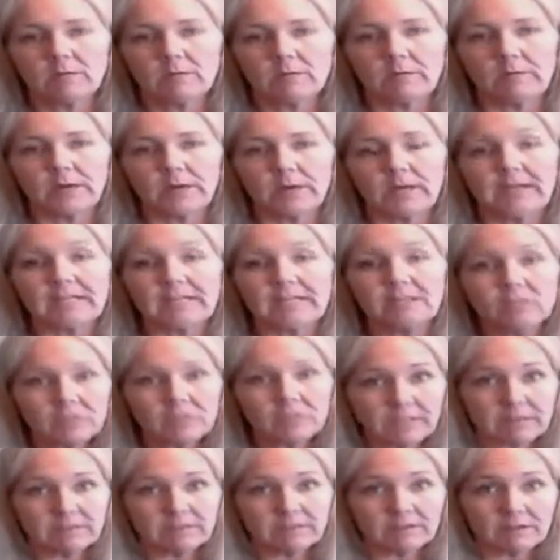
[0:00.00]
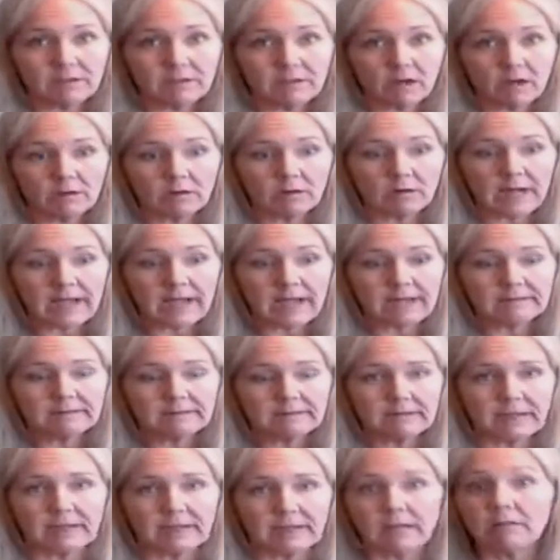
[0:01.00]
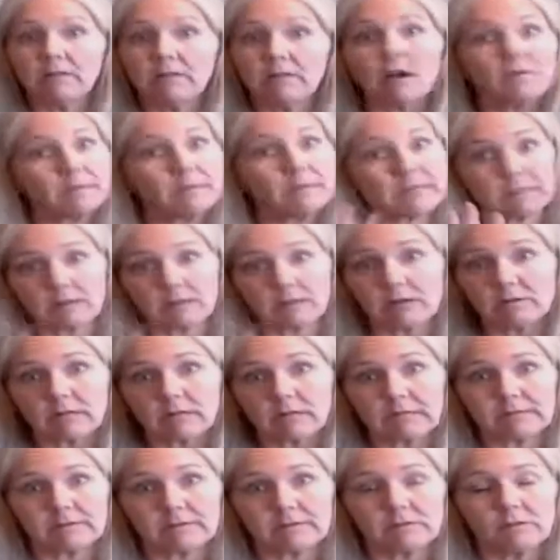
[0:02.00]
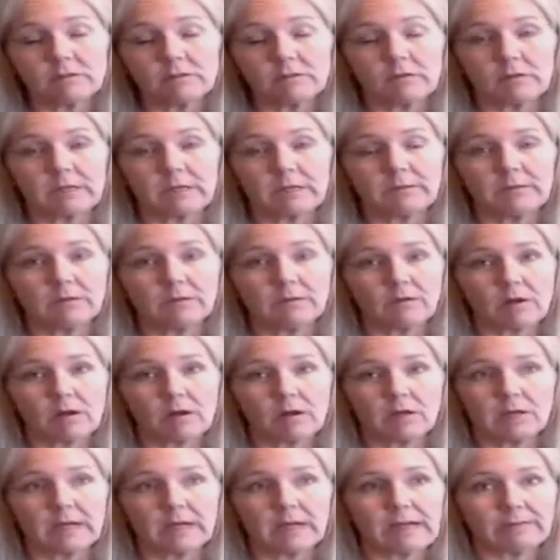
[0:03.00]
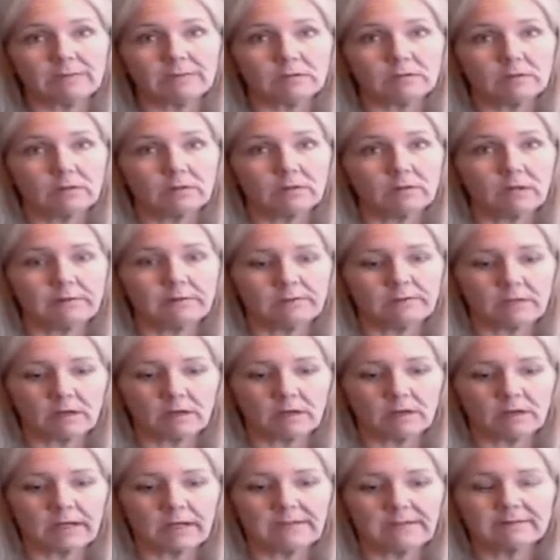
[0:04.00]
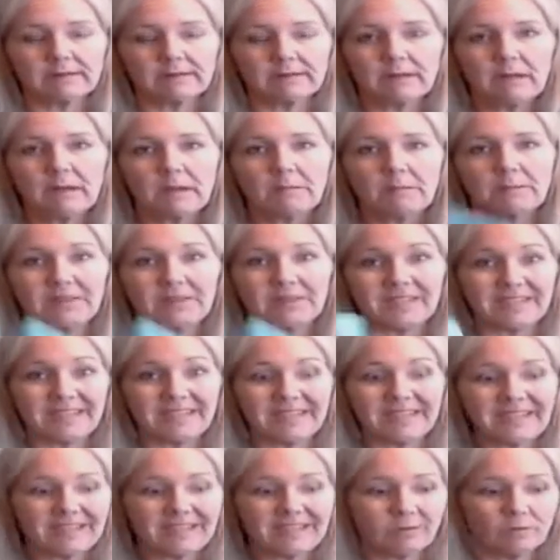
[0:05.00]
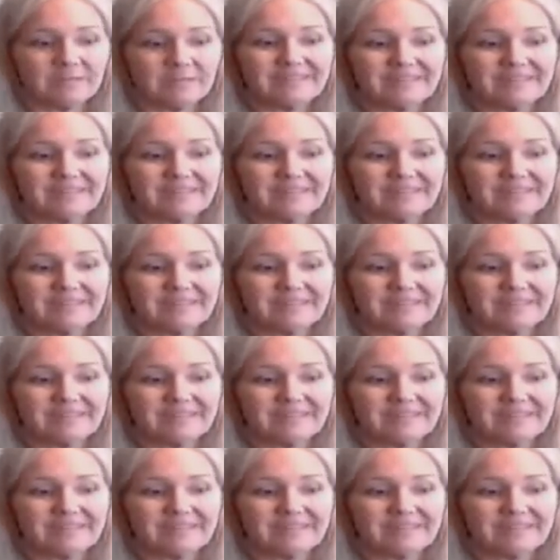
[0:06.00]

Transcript: But I used to have a Sawgrass, and I love my Sawgrass too, don't get me wrong. Absolutely love Sawgrass. But the ink was